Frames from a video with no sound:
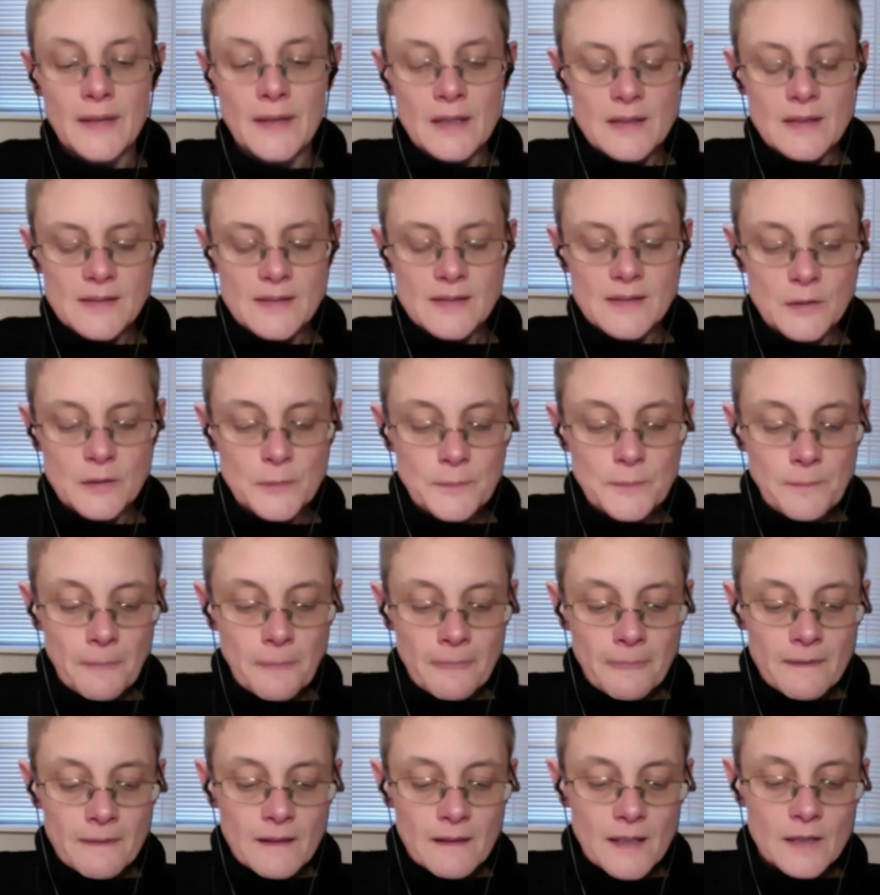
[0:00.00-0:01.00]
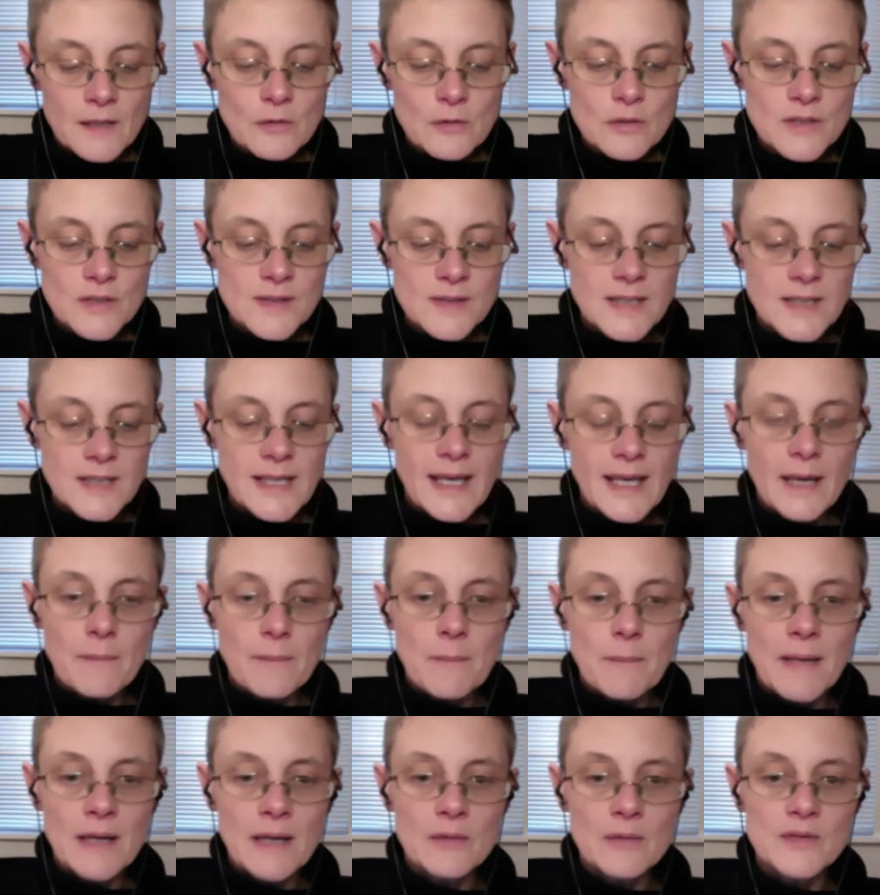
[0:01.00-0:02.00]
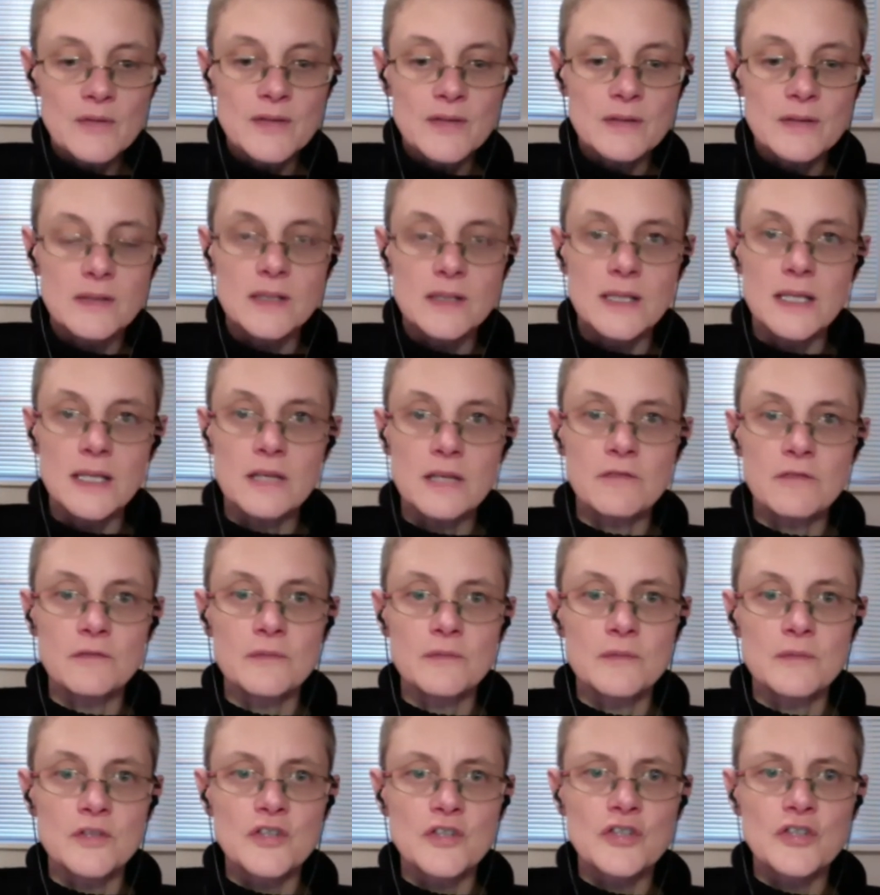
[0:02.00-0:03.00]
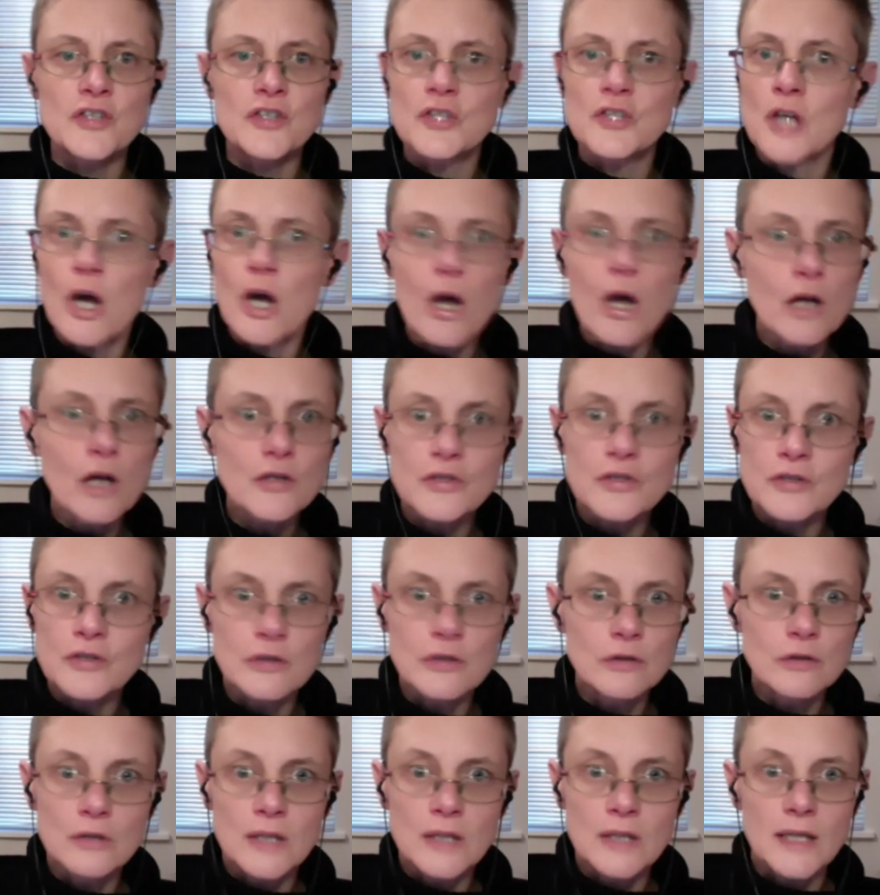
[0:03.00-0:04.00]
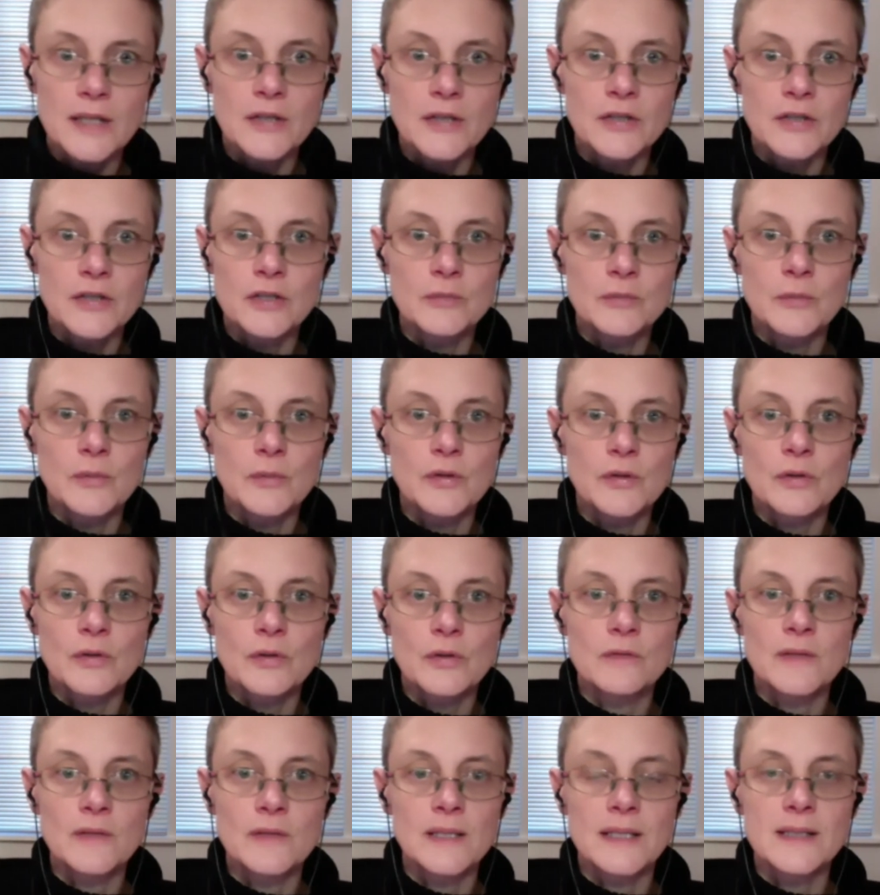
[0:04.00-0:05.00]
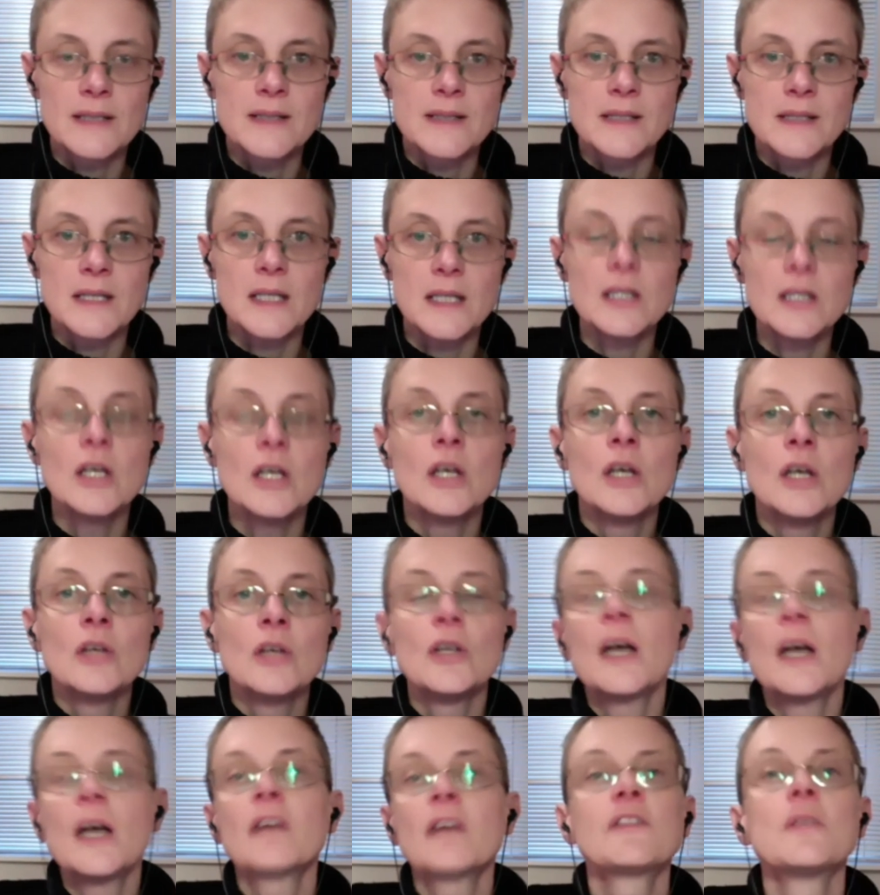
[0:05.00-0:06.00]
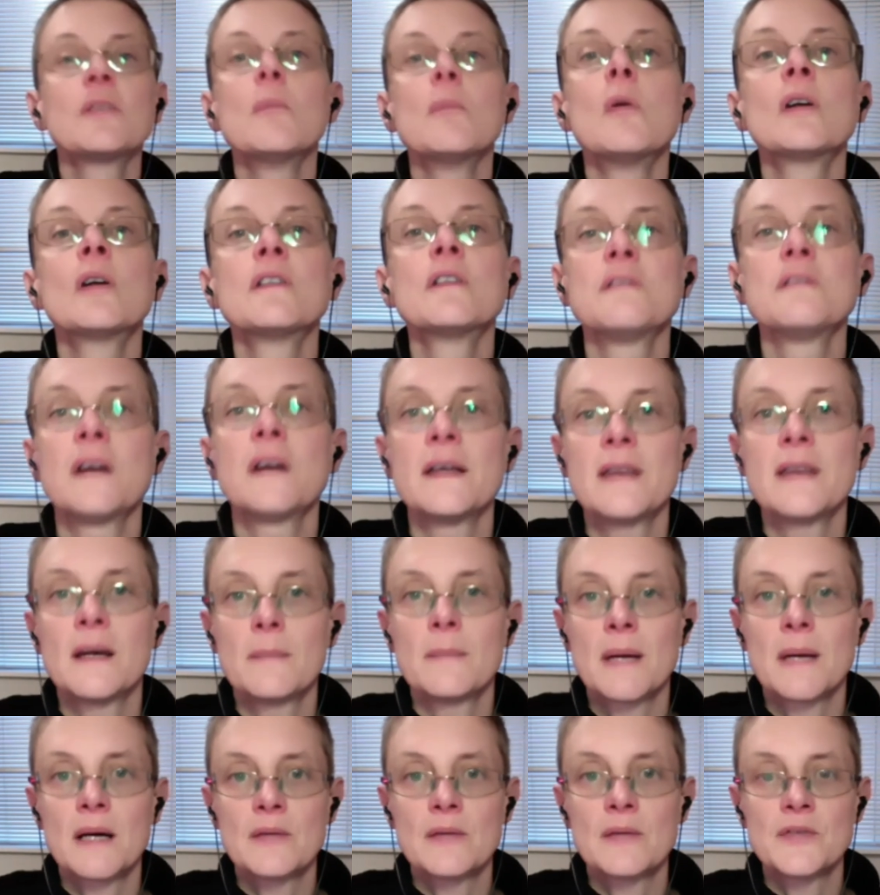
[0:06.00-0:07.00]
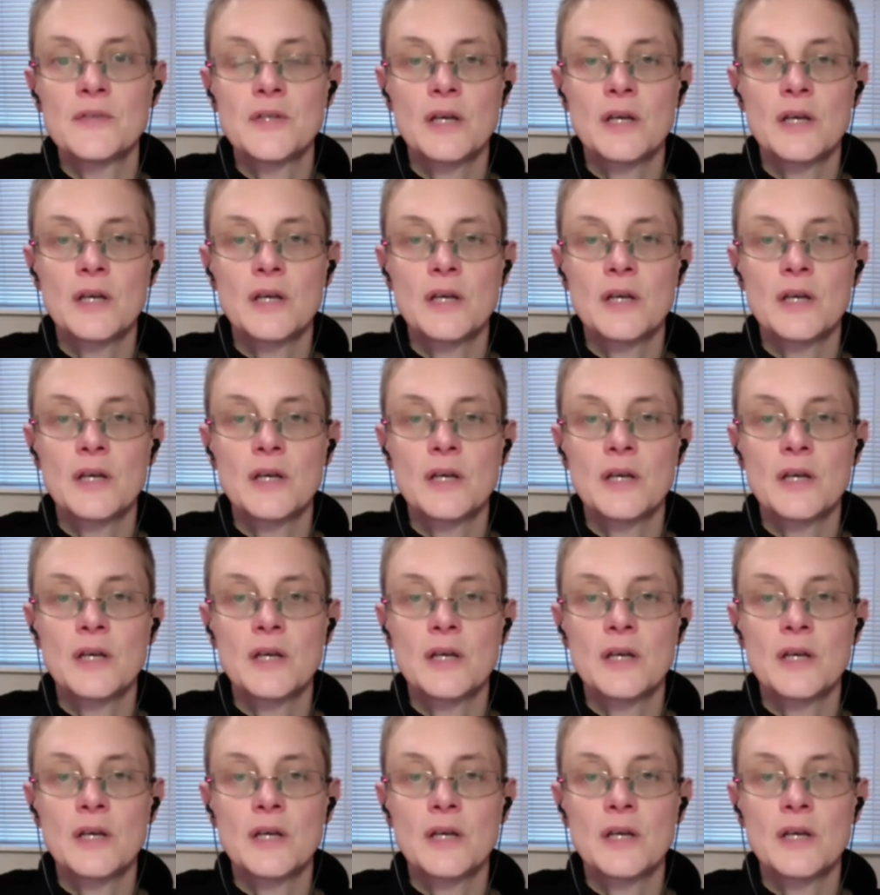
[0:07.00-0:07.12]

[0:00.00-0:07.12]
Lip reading: So in order to get a mouse to even start to look like a human with COVID-19, you have to modify that mouse.